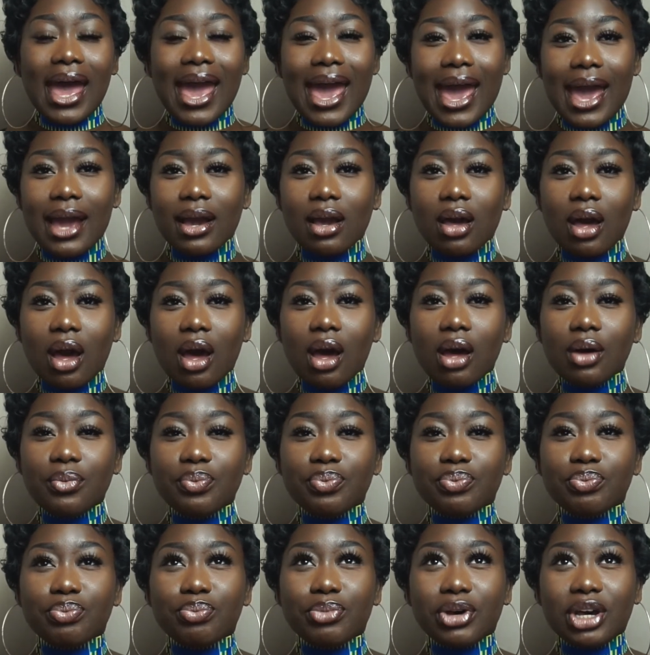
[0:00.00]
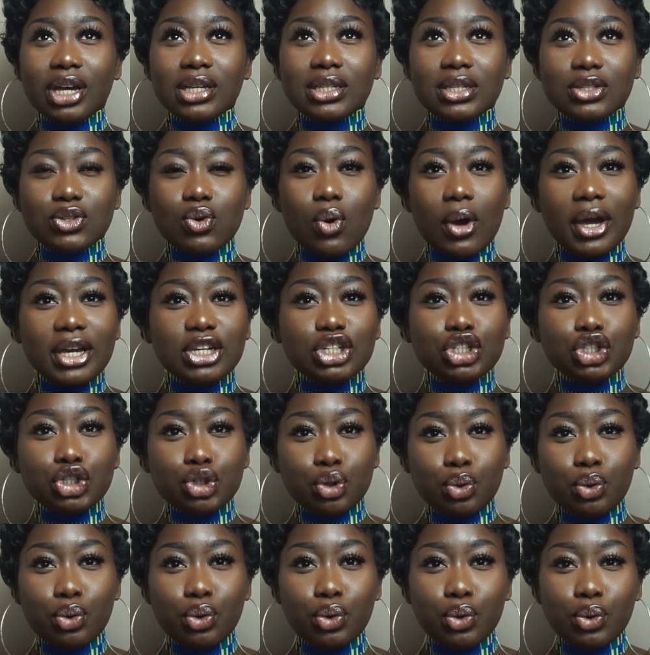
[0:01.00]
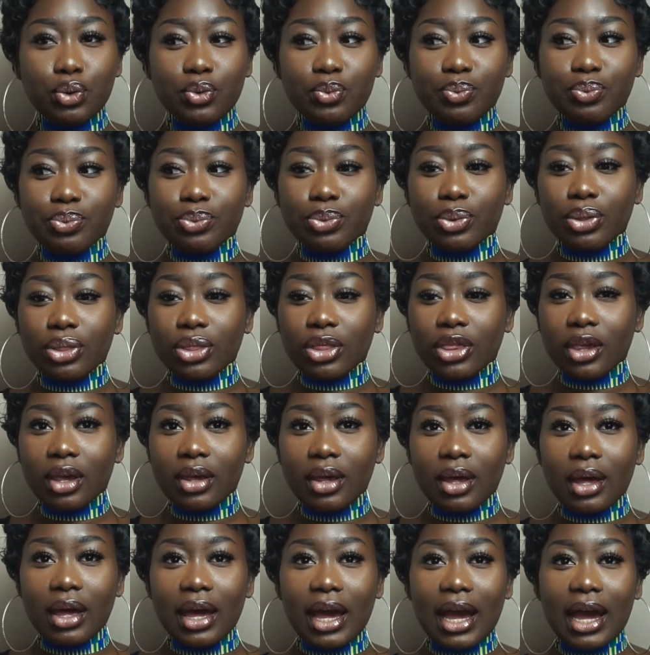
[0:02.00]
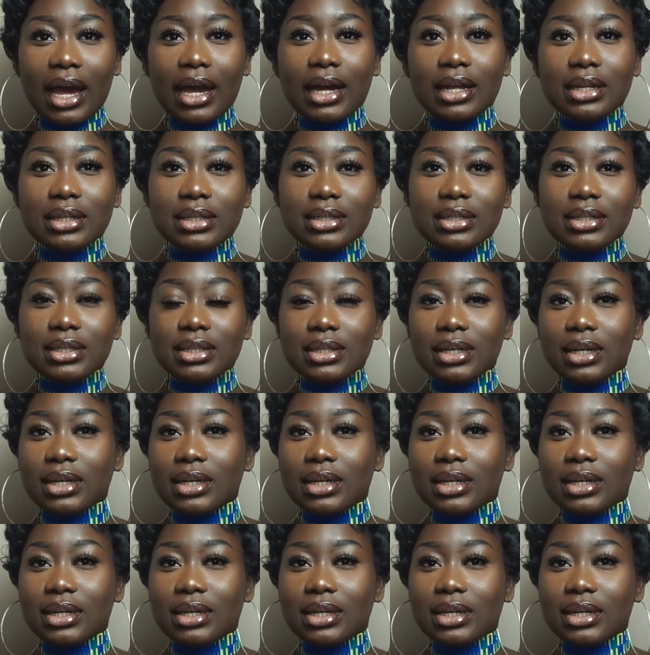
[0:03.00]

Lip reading: haircut because it's quite short. And